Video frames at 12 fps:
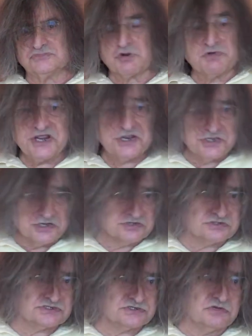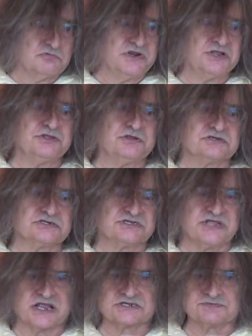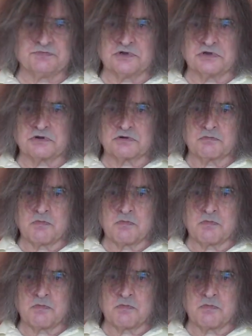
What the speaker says: So we didn't use a textbook.